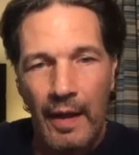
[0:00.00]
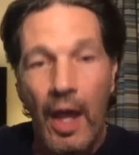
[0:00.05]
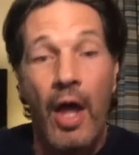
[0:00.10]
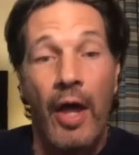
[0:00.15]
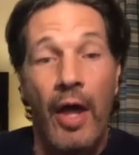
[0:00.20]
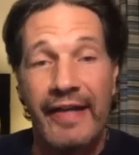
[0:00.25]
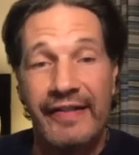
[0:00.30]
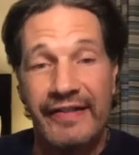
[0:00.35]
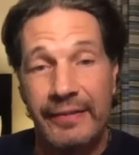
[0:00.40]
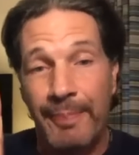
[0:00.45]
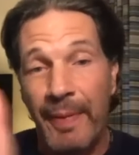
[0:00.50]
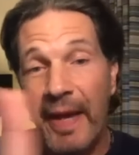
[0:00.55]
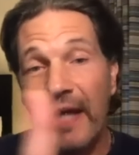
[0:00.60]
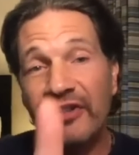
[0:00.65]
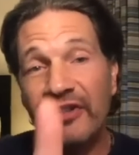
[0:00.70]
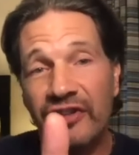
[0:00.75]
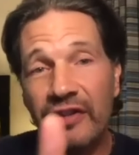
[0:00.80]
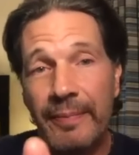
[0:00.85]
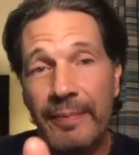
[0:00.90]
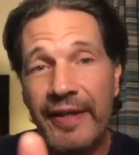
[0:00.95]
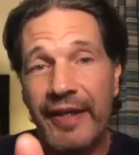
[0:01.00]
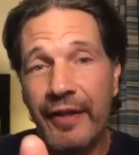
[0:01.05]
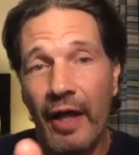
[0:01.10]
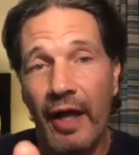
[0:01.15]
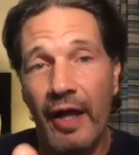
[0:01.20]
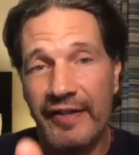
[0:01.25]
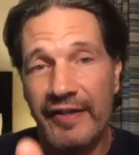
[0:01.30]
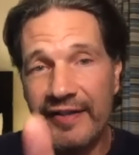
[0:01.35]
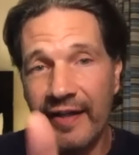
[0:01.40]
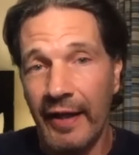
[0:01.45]
Especially
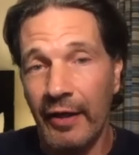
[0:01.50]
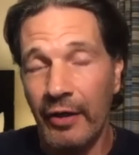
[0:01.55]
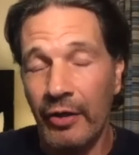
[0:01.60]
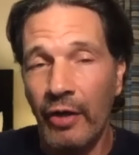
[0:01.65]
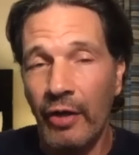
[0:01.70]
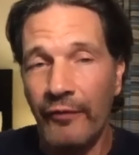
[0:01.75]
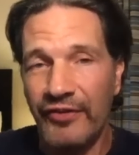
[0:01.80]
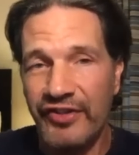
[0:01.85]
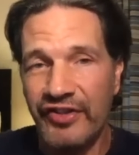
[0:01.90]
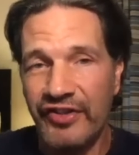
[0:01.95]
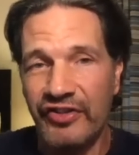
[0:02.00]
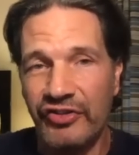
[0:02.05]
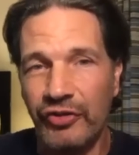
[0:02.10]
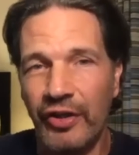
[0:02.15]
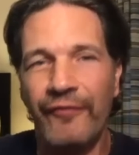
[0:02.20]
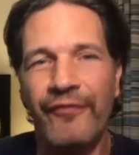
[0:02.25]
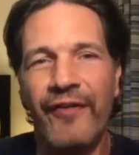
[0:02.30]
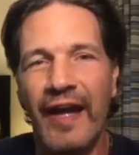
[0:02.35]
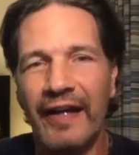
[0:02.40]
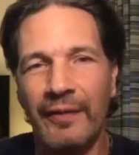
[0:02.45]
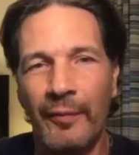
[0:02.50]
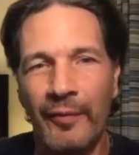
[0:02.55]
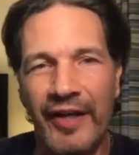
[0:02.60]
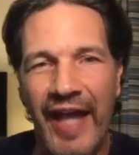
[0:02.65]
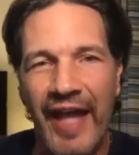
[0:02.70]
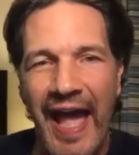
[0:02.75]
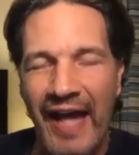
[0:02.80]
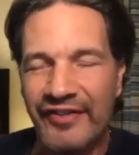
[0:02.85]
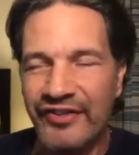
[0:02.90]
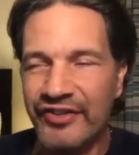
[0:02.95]
because, and I don't know if this is, in fact, I'm going to
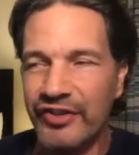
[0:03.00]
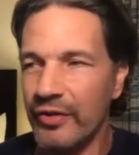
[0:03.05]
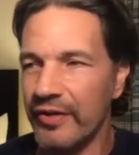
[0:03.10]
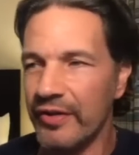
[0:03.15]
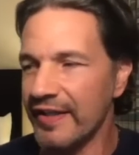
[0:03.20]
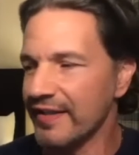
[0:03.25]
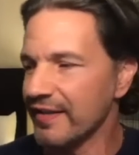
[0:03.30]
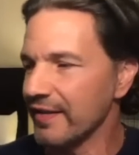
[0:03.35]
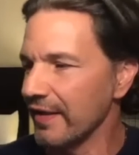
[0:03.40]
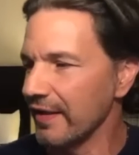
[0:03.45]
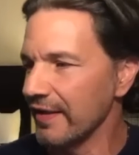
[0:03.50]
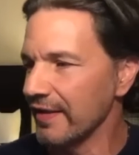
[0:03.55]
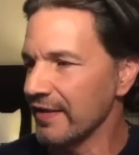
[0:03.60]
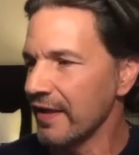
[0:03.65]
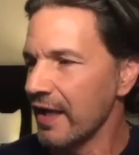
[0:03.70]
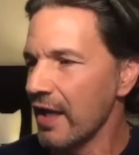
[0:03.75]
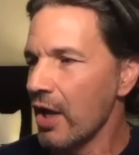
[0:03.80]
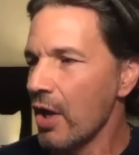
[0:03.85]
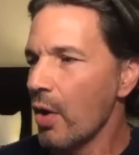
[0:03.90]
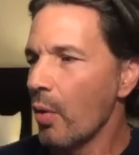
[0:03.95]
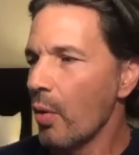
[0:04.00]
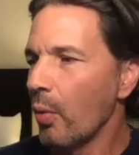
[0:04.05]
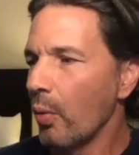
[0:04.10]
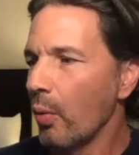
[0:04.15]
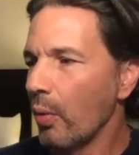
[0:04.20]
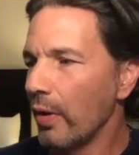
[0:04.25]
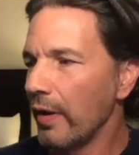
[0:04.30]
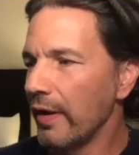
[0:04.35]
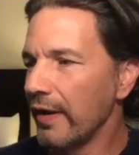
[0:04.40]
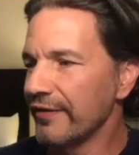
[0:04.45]
ask you this, is
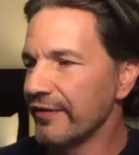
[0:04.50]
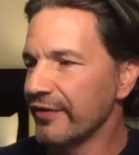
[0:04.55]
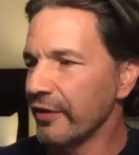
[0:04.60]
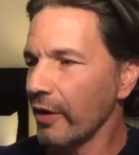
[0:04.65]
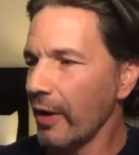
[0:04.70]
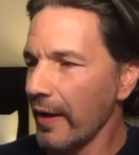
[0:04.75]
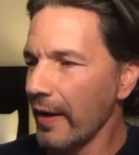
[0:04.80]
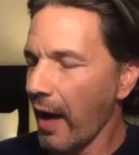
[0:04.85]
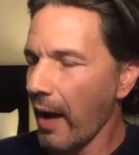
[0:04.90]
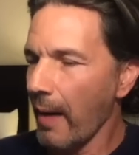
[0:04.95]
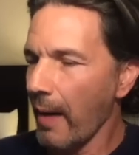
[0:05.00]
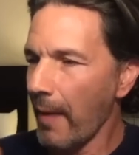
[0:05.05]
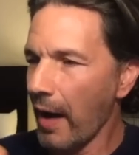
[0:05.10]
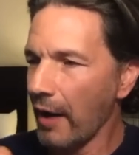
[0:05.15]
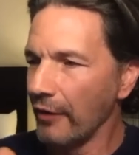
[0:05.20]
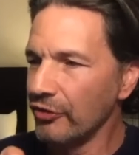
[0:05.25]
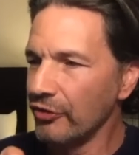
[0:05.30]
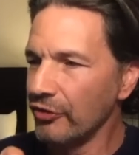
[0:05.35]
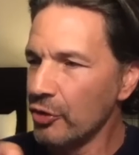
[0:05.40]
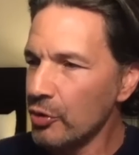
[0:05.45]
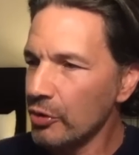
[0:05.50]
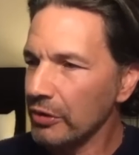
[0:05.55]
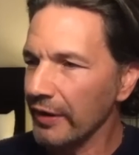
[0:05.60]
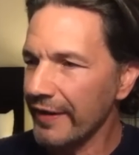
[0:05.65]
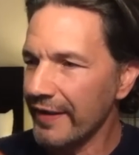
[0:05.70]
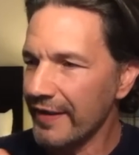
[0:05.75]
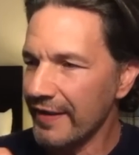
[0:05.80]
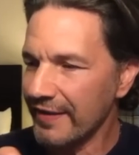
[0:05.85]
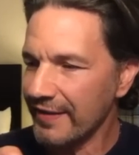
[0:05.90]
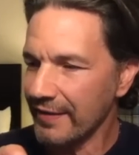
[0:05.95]
there a
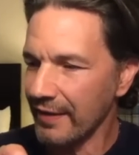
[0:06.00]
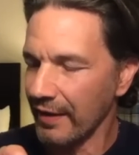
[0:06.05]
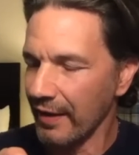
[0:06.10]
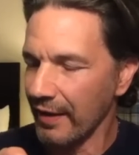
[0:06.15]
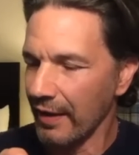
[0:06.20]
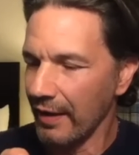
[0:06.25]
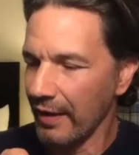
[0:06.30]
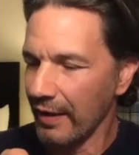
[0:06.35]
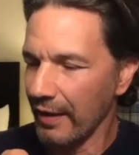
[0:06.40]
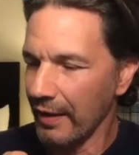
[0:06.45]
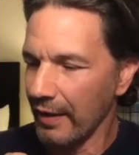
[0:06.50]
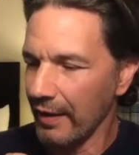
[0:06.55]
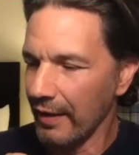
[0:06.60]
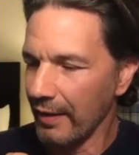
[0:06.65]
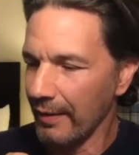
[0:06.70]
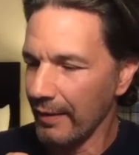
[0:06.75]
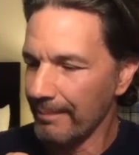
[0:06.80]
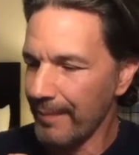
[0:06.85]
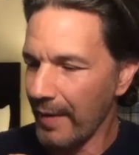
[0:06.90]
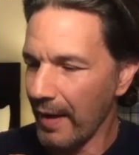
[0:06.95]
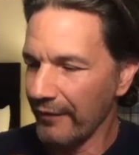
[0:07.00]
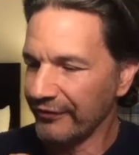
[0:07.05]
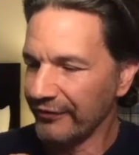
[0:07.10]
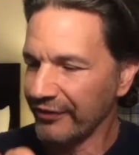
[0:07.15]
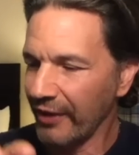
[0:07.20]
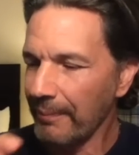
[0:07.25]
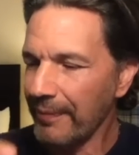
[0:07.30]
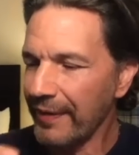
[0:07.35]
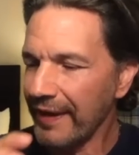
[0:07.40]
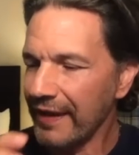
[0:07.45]
nucleus,
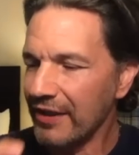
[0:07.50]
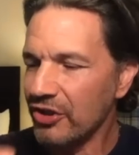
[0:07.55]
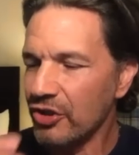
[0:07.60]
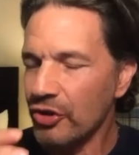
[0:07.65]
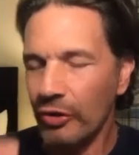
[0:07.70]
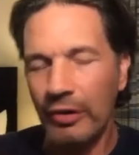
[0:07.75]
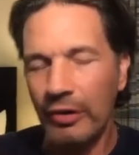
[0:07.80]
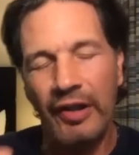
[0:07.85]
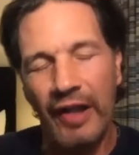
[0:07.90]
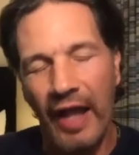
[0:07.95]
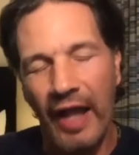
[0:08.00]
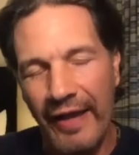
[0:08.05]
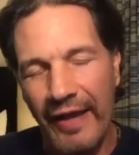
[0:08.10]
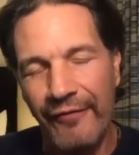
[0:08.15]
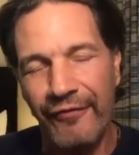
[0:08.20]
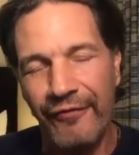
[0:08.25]
something in your life